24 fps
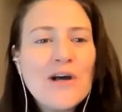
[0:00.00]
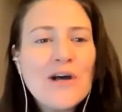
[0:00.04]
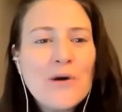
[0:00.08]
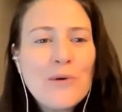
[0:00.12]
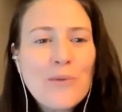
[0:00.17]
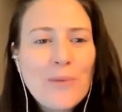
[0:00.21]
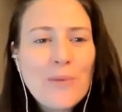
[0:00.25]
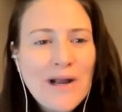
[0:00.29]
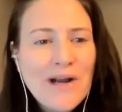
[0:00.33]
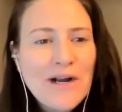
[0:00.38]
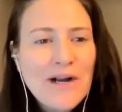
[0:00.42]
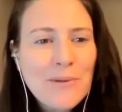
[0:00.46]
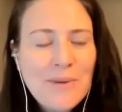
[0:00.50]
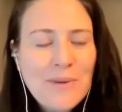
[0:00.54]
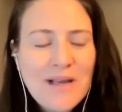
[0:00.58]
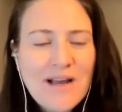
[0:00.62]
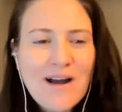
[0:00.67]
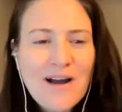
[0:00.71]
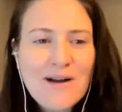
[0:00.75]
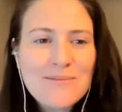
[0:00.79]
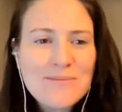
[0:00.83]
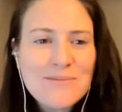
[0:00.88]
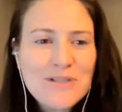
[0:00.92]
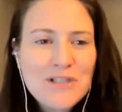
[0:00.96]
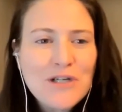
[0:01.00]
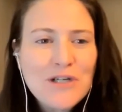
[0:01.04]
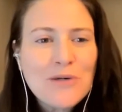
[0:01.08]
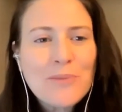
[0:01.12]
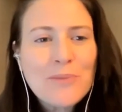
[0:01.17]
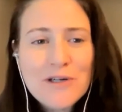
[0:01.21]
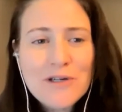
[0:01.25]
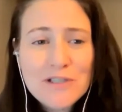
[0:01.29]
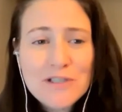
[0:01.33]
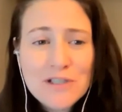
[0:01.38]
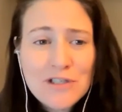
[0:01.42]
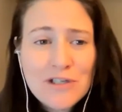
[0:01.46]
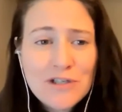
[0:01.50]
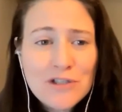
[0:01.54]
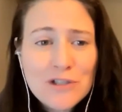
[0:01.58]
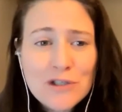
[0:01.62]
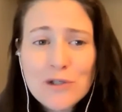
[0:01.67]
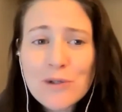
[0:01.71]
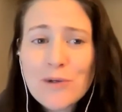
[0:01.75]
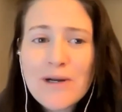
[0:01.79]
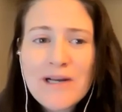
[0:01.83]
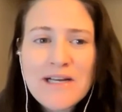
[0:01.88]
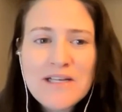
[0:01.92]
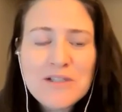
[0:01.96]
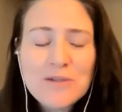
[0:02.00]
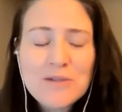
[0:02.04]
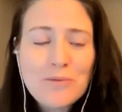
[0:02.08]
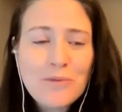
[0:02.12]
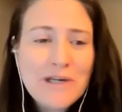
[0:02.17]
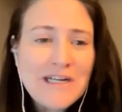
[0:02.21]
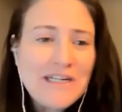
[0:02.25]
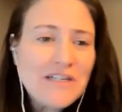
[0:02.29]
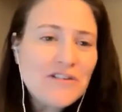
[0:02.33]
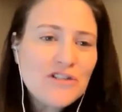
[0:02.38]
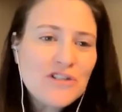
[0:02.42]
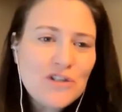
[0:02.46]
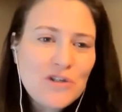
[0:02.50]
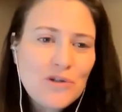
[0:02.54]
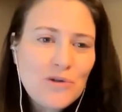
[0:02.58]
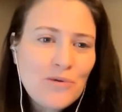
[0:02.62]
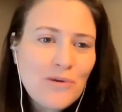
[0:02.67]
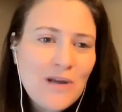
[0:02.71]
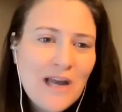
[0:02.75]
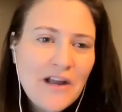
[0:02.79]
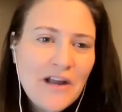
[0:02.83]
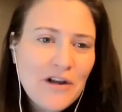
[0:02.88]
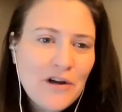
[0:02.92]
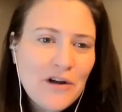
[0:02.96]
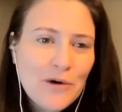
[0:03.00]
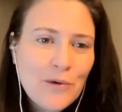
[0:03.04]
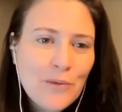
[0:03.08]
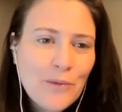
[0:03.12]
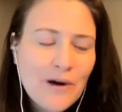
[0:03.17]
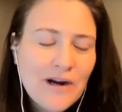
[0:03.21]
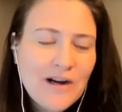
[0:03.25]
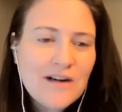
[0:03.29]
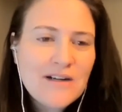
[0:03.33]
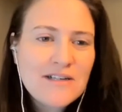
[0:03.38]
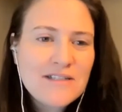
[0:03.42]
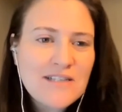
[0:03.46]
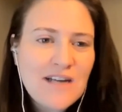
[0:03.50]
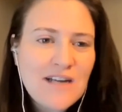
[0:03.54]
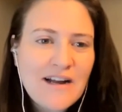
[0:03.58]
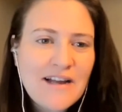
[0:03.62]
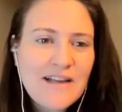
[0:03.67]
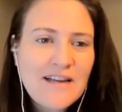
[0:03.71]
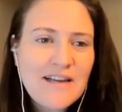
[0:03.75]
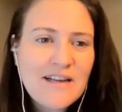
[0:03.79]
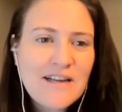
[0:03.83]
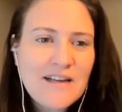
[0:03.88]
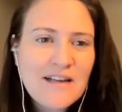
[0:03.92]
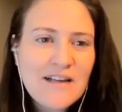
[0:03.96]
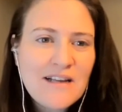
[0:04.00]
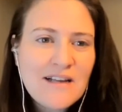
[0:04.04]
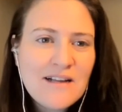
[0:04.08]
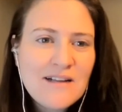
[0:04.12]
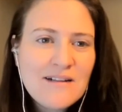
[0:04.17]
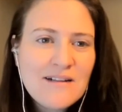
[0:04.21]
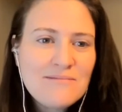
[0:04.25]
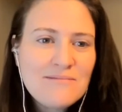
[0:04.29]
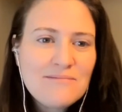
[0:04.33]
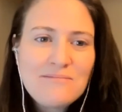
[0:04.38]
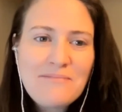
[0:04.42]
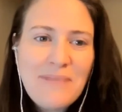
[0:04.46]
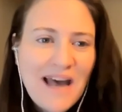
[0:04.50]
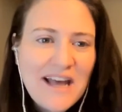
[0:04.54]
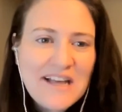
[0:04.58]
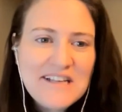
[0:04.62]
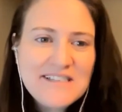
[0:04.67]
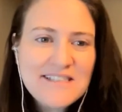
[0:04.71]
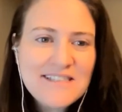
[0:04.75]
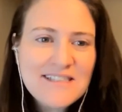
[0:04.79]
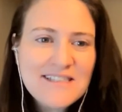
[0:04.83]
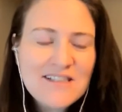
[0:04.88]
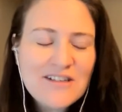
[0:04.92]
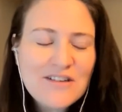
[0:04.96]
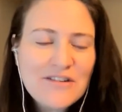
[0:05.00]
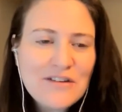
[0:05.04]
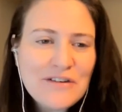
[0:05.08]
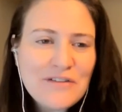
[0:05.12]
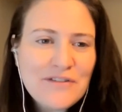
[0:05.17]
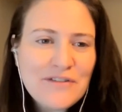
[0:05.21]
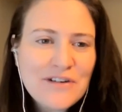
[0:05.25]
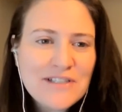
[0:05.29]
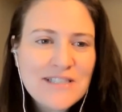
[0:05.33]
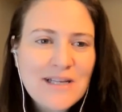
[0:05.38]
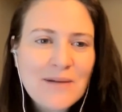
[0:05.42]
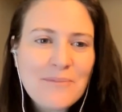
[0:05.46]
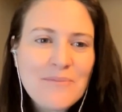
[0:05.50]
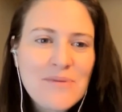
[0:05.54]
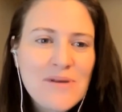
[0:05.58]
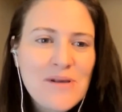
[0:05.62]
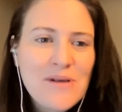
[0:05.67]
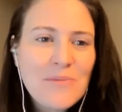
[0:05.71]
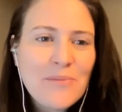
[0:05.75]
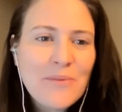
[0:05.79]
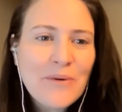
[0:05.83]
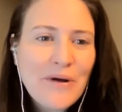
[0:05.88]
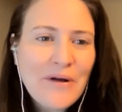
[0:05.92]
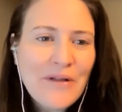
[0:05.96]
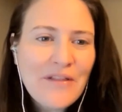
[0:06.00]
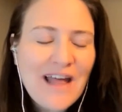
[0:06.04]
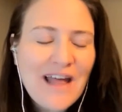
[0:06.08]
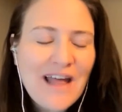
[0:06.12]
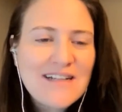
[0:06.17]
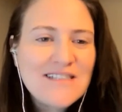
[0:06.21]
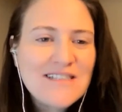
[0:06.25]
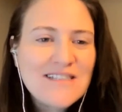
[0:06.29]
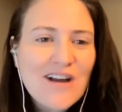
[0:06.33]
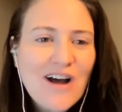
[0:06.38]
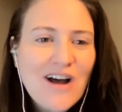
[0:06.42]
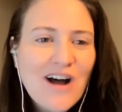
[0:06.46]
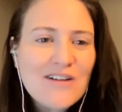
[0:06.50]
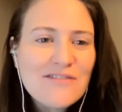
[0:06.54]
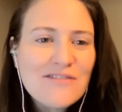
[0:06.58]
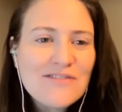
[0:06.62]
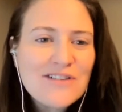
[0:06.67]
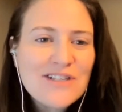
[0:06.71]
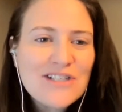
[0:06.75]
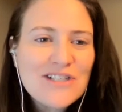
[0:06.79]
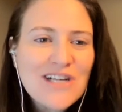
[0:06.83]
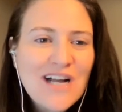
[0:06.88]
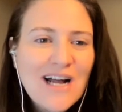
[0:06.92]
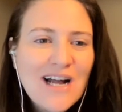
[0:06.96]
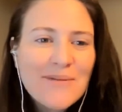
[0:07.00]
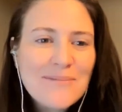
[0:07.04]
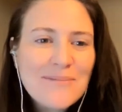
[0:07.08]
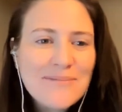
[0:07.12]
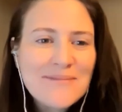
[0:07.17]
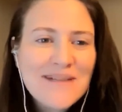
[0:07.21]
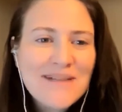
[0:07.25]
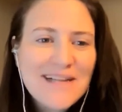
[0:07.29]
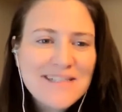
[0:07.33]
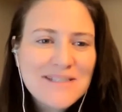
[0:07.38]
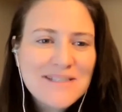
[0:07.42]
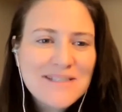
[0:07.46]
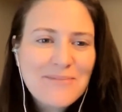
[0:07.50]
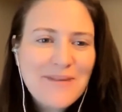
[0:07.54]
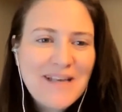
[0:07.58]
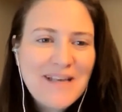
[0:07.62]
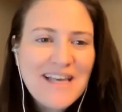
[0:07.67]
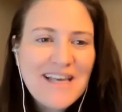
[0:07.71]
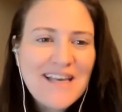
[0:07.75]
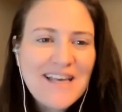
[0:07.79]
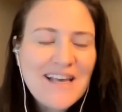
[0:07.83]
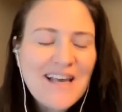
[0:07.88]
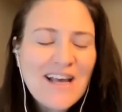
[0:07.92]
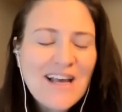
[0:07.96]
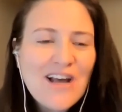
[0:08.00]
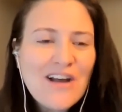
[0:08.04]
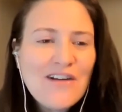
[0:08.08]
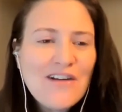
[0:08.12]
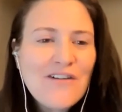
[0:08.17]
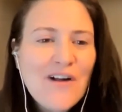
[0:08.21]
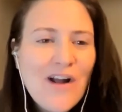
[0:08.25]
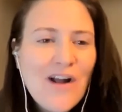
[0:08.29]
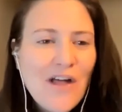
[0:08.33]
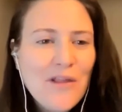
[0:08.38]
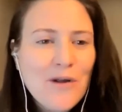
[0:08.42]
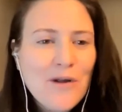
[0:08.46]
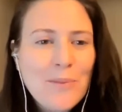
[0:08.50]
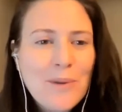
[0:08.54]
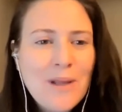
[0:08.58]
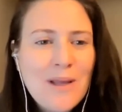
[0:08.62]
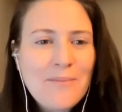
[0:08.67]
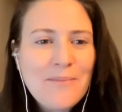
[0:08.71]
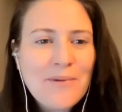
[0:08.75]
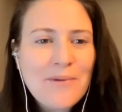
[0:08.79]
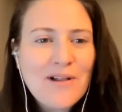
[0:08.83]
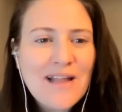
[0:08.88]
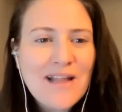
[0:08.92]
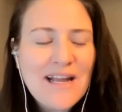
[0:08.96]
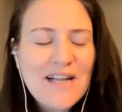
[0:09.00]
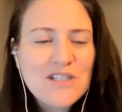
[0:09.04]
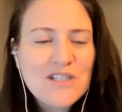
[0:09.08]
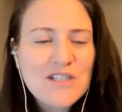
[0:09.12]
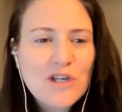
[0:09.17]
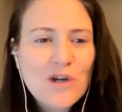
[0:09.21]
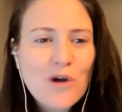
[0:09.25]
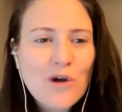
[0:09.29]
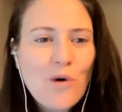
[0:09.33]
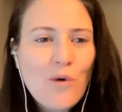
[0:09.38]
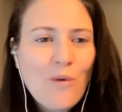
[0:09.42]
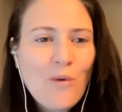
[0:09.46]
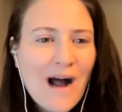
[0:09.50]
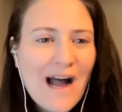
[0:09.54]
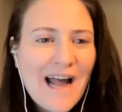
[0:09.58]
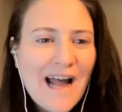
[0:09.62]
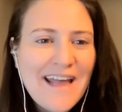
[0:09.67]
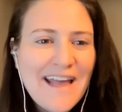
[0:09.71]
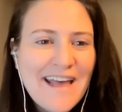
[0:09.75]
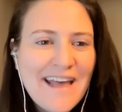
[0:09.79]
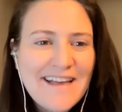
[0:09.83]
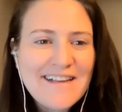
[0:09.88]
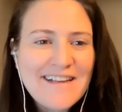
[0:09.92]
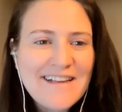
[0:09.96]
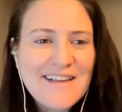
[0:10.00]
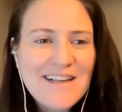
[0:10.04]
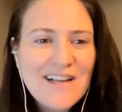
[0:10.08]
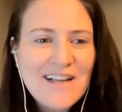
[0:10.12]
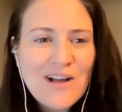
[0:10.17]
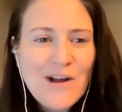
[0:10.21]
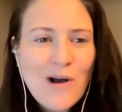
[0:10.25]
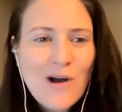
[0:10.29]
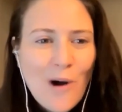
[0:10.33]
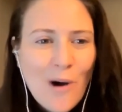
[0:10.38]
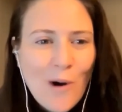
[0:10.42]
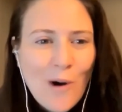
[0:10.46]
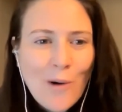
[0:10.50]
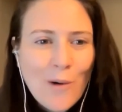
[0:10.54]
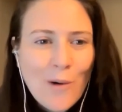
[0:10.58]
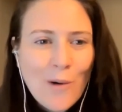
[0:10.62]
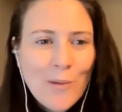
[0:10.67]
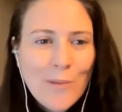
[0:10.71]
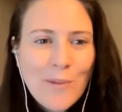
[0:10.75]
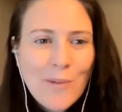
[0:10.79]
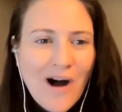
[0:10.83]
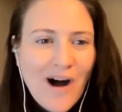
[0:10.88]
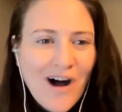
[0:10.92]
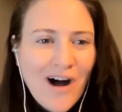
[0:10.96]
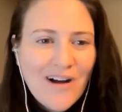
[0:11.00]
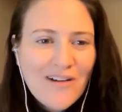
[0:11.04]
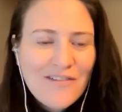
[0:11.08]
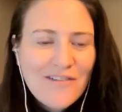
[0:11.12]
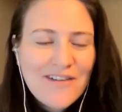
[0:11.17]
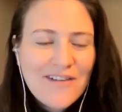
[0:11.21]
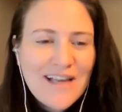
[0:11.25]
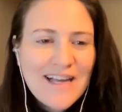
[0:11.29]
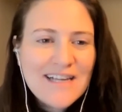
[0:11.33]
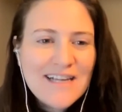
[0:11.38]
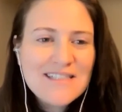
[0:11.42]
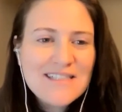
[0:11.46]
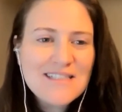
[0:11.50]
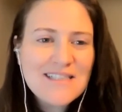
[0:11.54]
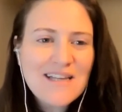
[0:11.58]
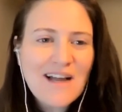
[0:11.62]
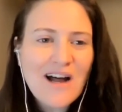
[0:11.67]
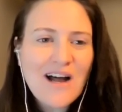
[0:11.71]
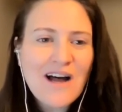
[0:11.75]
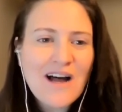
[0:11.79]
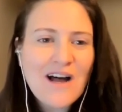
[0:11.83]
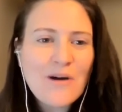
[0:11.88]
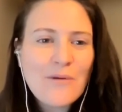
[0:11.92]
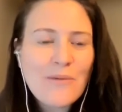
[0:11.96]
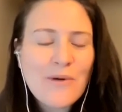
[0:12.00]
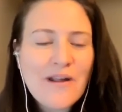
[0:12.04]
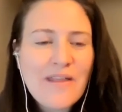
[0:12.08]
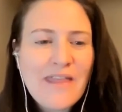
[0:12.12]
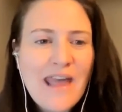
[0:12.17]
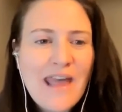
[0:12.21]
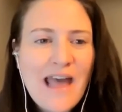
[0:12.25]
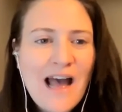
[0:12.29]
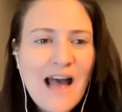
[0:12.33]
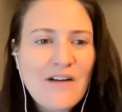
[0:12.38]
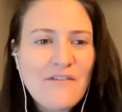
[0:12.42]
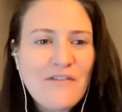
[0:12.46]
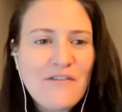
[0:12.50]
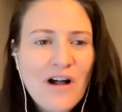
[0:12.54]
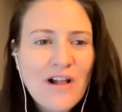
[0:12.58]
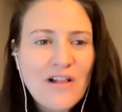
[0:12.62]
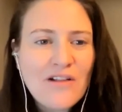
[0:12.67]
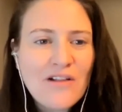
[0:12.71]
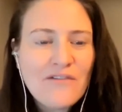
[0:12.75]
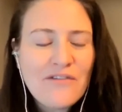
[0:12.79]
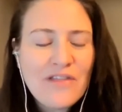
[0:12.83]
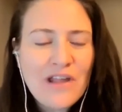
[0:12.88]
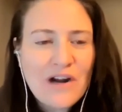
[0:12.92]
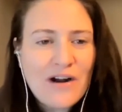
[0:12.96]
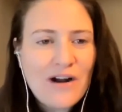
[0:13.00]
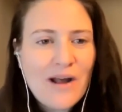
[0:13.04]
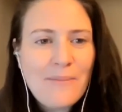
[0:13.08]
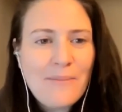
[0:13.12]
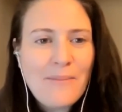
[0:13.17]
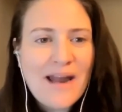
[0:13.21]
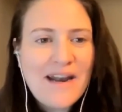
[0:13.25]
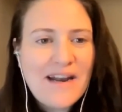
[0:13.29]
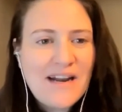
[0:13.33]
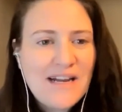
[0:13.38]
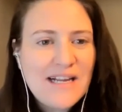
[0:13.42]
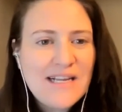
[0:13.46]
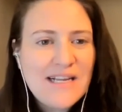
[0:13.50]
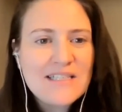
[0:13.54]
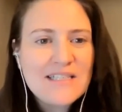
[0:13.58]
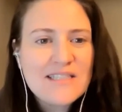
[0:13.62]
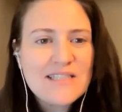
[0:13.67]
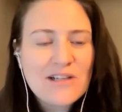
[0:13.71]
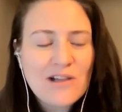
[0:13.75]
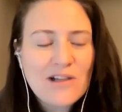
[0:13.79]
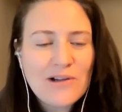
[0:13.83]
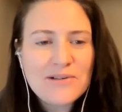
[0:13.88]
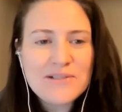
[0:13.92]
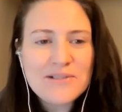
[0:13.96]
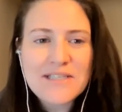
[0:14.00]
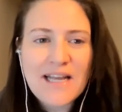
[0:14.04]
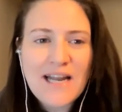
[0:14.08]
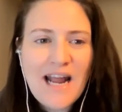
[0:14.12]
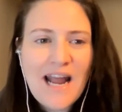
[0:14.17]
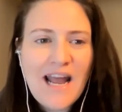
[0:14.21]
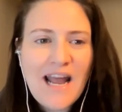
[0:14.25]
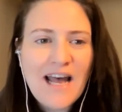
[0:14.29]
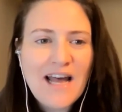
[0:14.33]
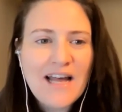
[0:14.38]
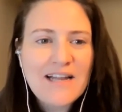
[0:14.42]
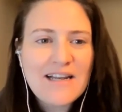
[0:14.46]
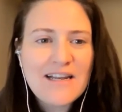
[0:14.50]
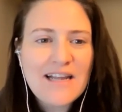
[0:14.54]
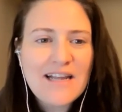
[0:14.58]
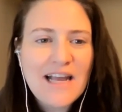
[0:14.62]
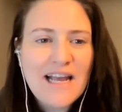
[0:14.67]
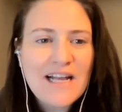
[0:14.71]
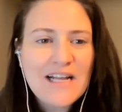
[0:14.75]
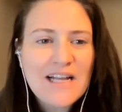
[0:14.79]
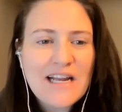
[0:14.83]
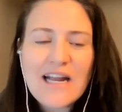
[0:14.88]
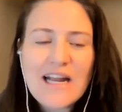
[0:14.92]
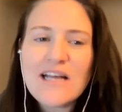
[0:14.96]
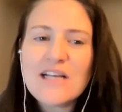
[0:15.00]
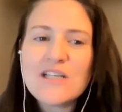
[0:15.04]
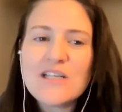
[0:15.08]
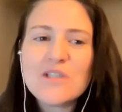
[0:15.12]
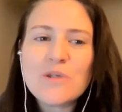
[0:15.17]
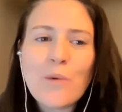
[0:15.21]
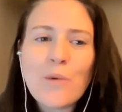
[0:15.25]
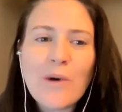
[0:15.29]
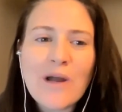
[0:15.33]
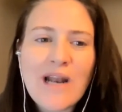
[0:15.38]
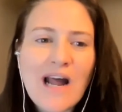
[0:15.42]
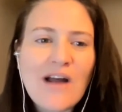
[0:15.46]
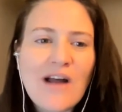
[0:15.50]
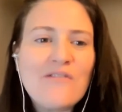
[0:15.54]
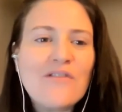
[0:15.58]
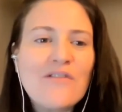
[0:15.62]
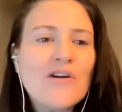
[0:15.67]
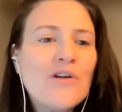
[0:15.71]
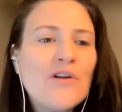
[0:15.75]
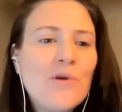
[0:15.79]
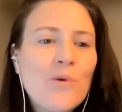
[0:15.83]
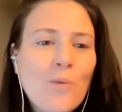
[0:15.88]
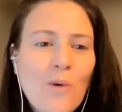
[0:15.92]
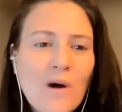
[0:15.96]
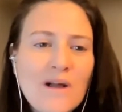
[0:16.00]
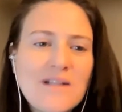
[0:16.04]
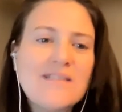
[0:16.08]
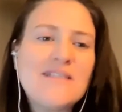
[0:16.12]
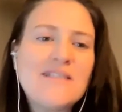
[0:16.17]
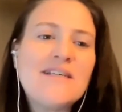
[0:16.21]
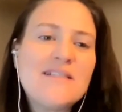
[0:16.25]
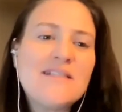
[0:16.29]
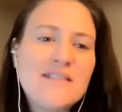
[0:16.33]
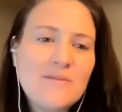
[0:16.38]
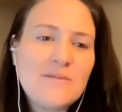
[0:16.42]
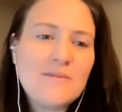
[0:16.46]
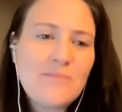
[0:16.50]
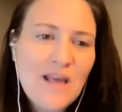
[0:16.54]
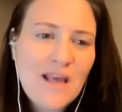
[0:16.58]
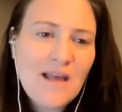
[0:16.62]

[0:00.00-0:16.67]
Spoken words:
Where becomes your personal choice. Where do you get your work done best? For some people, that's a coffee shop. That's me. For other people, it's a quiet home office where they have all of their amenities close at hand. It is whatever you want it to